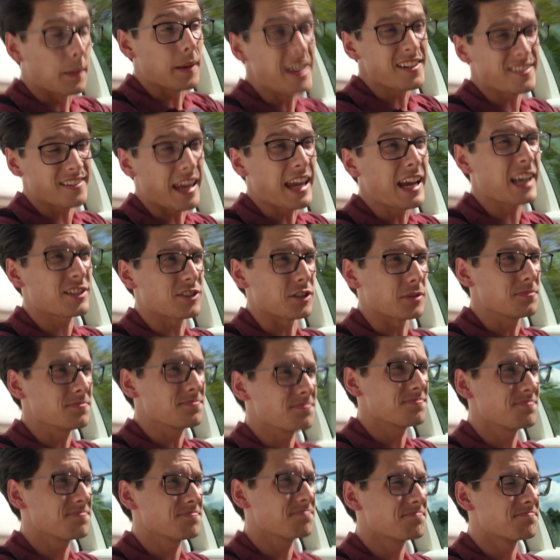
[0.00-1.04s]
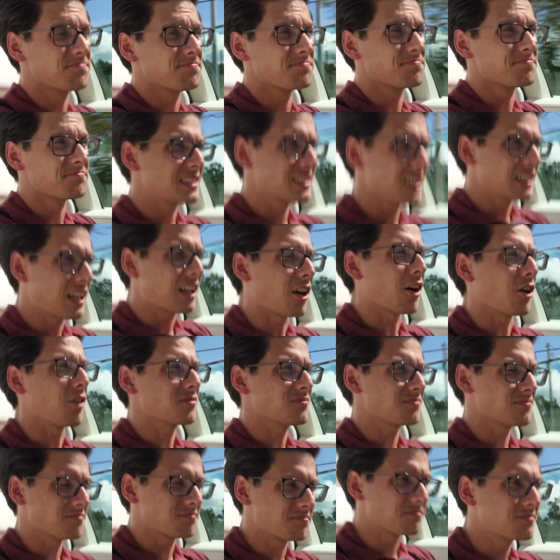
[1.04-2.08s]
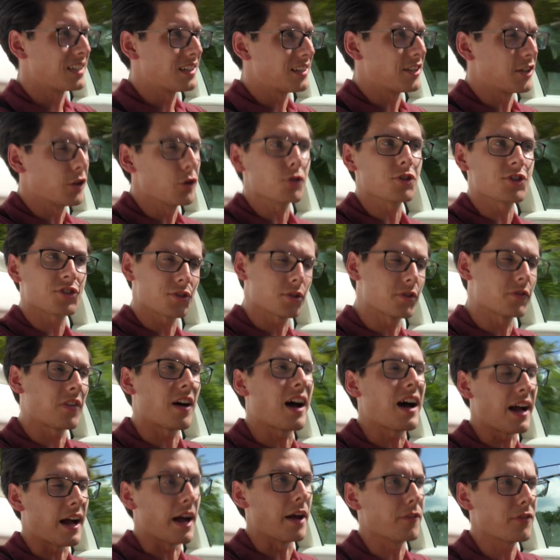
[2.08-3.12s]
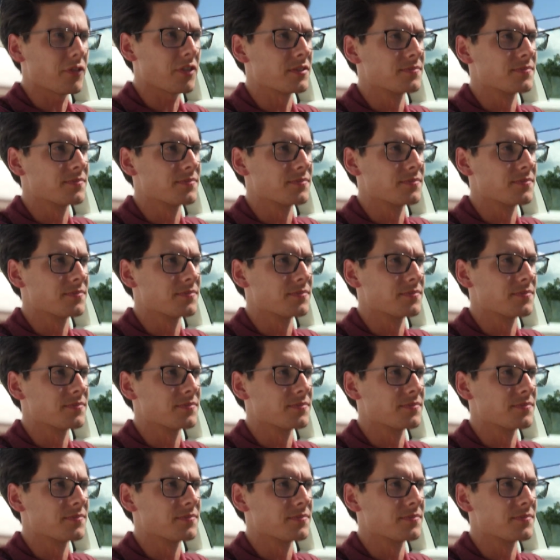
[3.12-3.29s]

It takes them, you know, you'll survive.